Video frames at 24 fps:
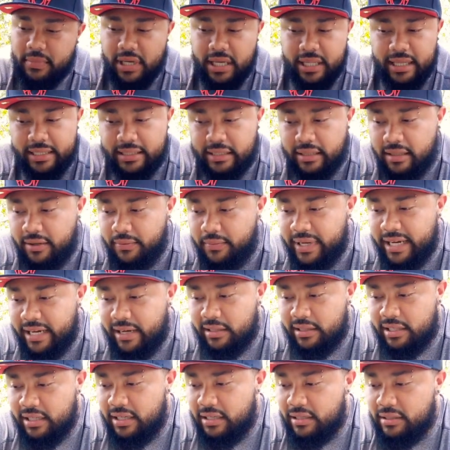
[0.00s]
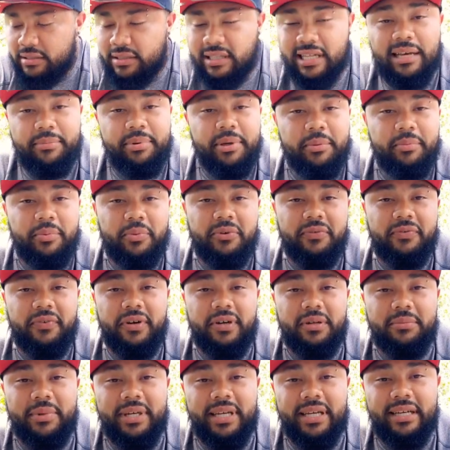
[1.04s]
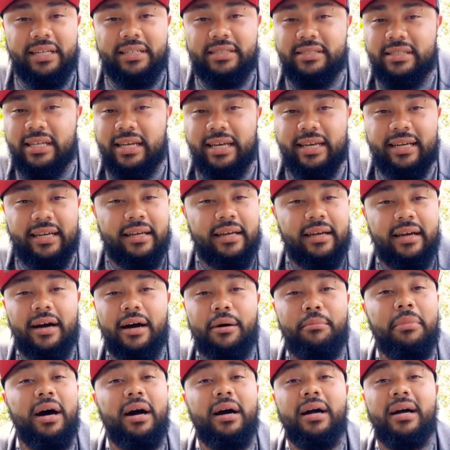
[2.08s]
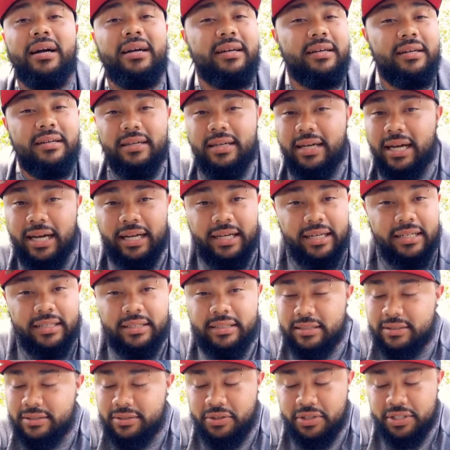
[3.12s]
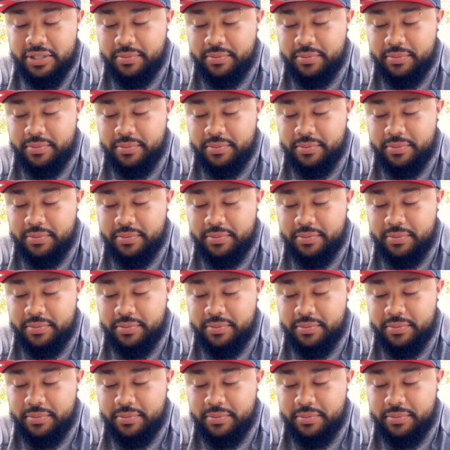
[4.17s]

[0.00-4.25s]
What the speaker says: like to live way out there. A lot of people refer to me as like a monk, kind of, so